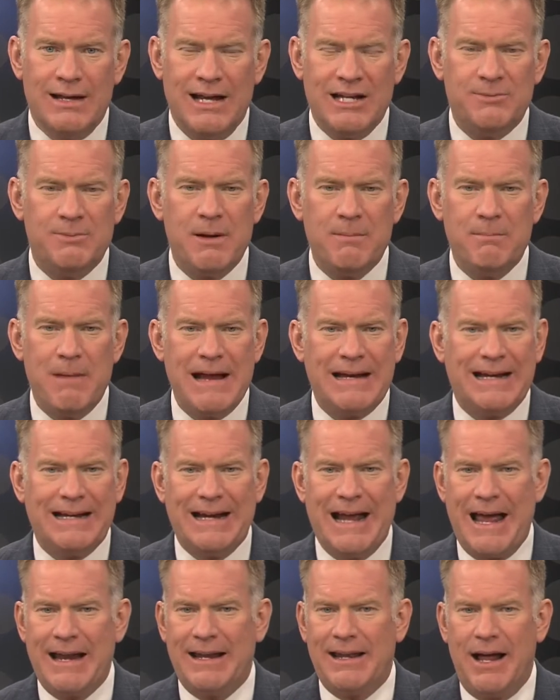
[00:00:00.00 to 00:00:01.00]
It's been
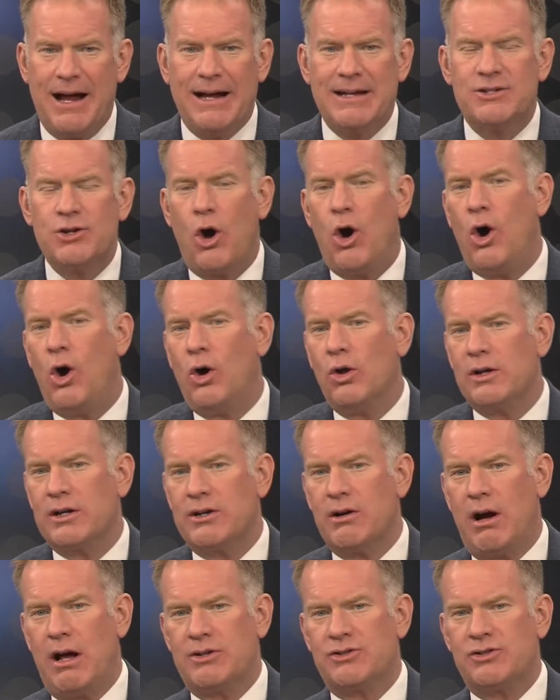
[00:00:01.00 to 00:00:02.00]
making headlines all
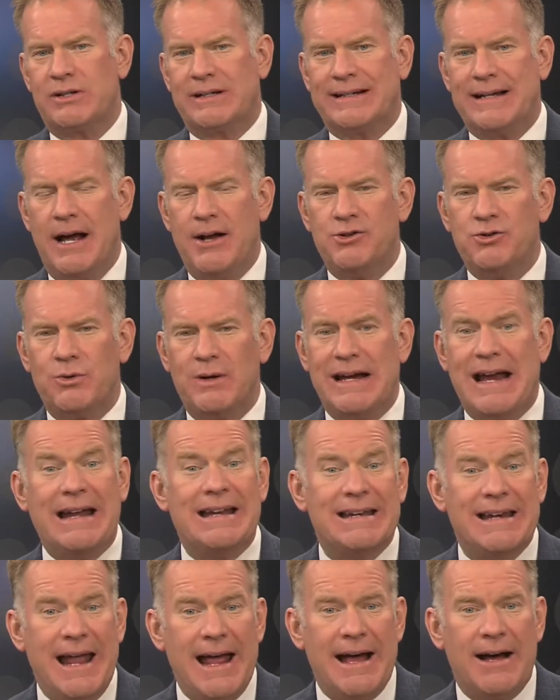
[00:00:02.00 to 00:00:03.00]
across the country,
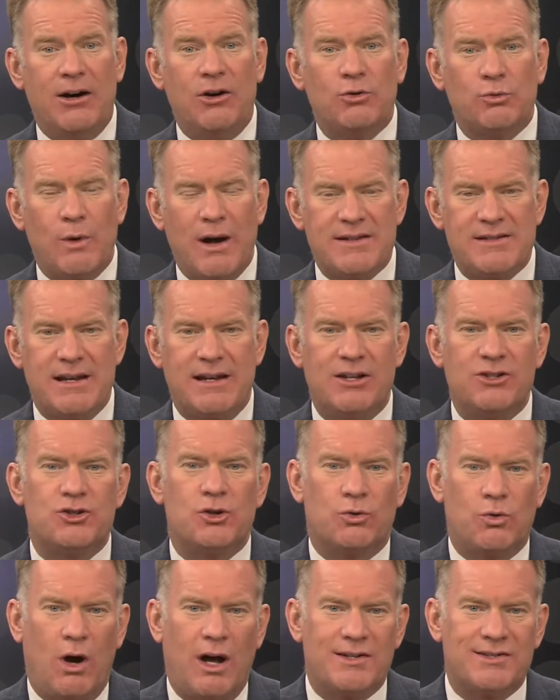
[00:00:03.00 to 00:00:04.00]
and now residents
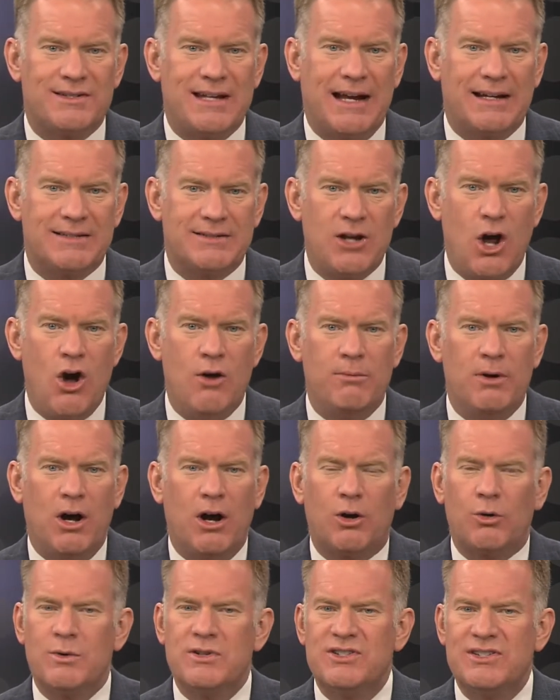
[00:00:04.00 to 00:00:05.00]
across Texoma
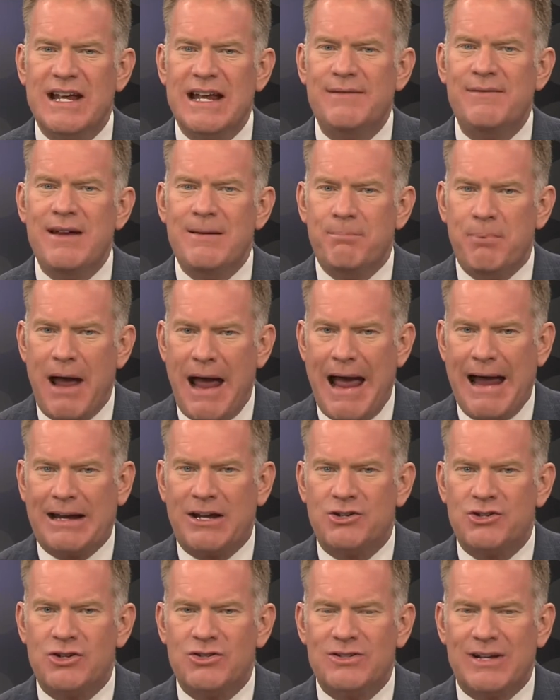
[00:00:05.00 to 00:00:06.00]
are receiving
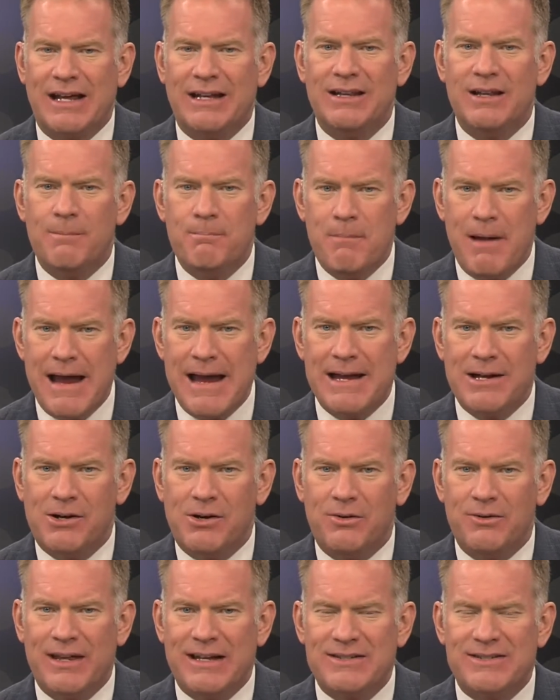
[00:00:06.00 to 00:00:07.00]
packages in the
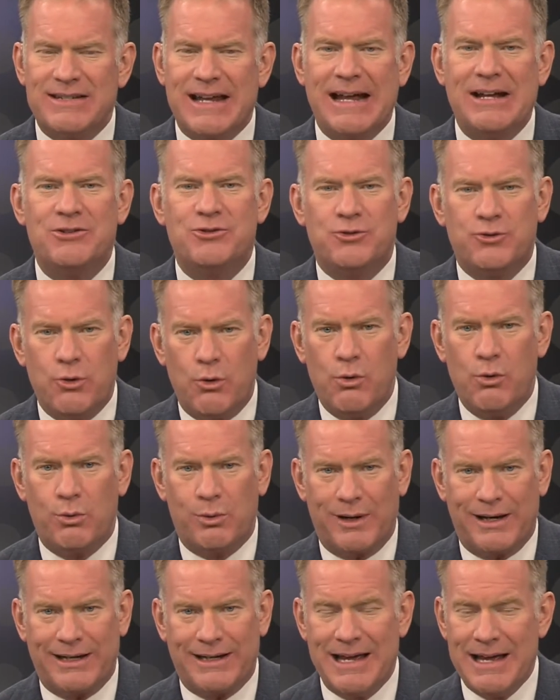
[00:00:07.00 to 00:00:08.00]
mail that say
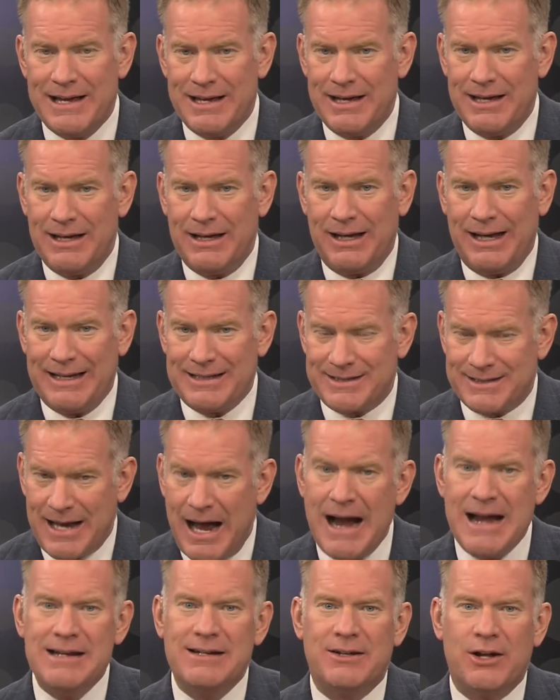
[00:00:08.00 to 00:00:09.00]
jewelry.
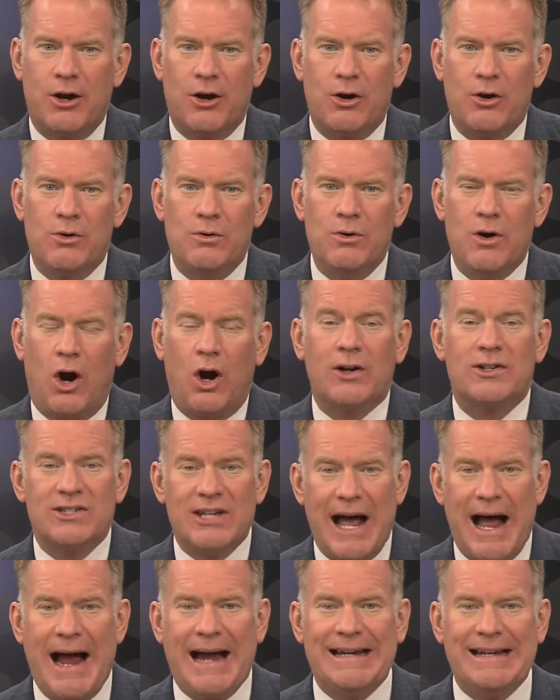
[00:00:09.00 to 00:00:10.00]
Inside, though, are
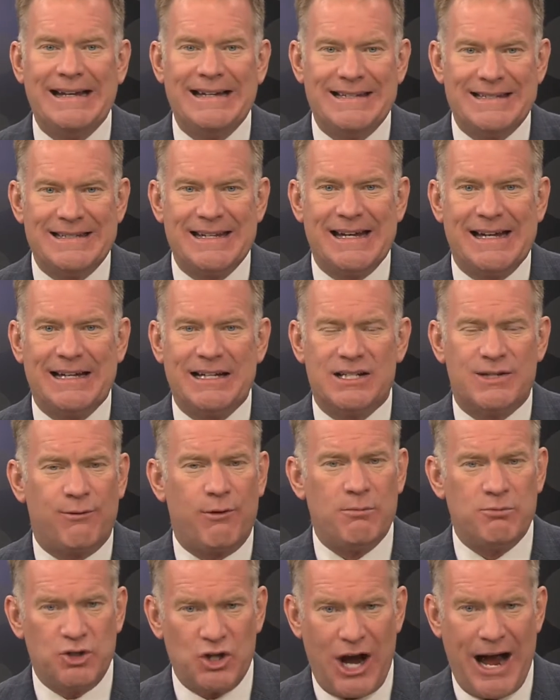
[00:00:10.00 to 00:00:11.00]
tiny seeds
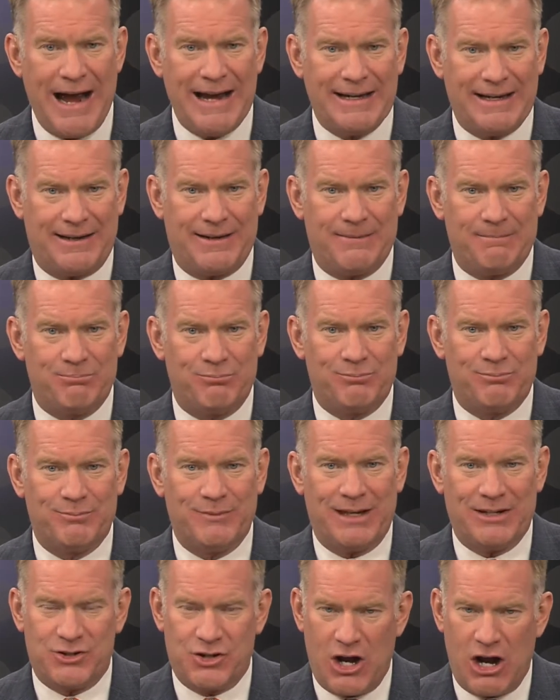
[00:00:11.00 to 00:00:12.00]
from China.
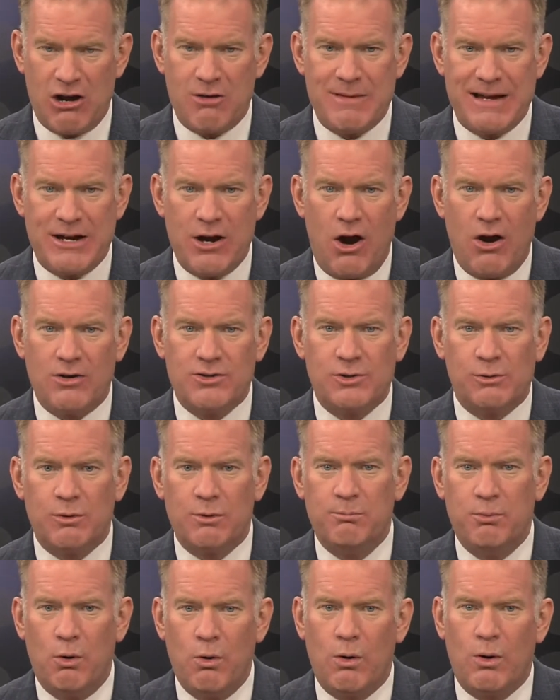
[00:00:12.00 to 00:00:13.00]
As Jeremy Garza
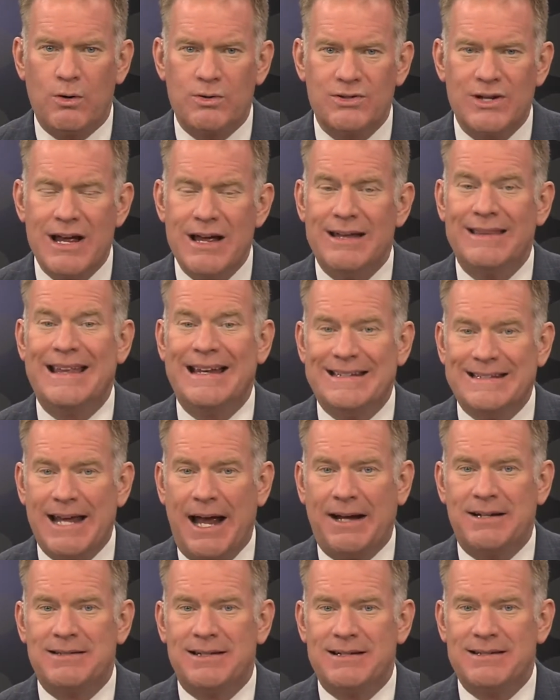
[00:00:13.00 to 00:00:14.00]
reports, the
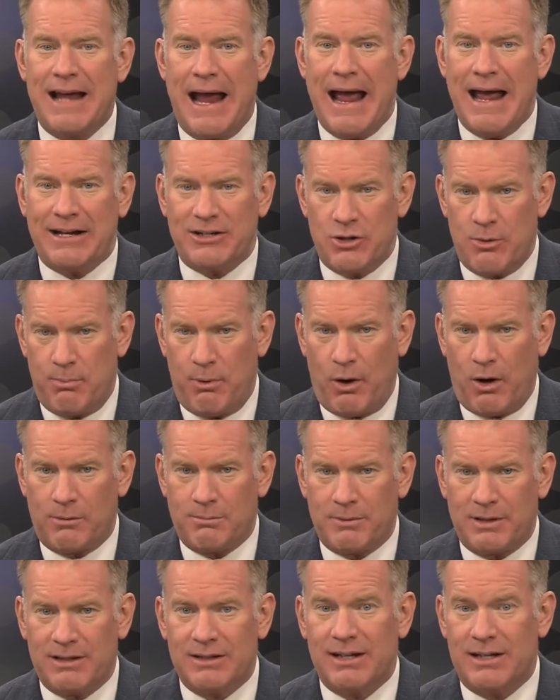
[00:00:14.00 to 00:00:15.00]
Texas Ag
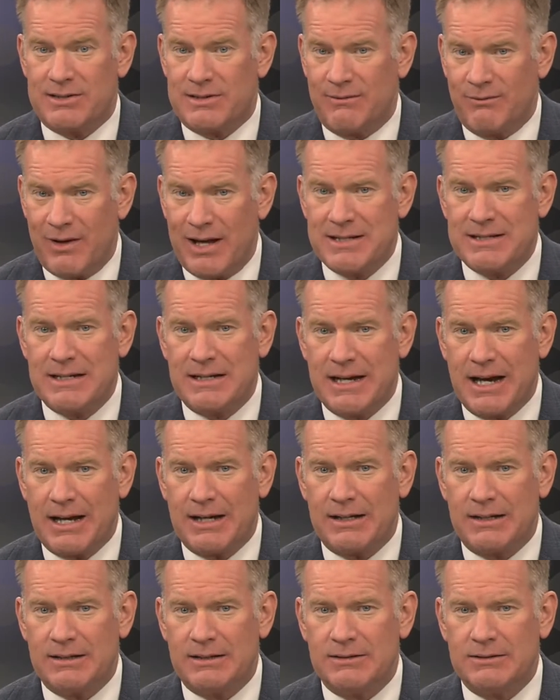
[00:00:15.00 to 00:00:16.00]
Department is
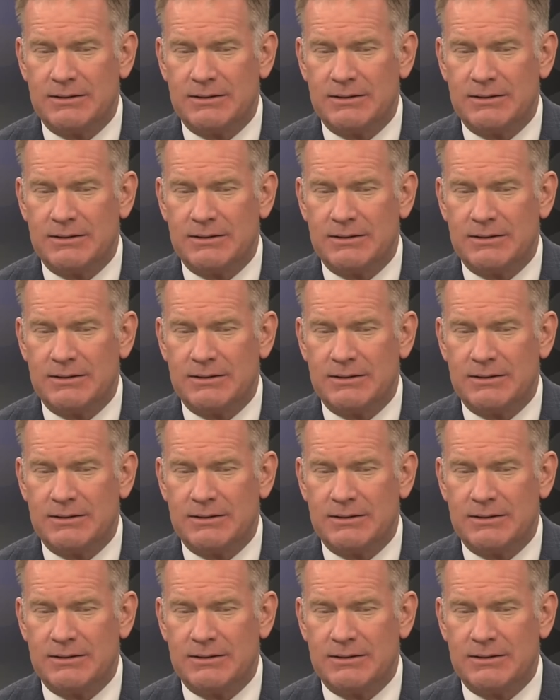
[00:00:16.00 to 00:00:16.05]
investigating.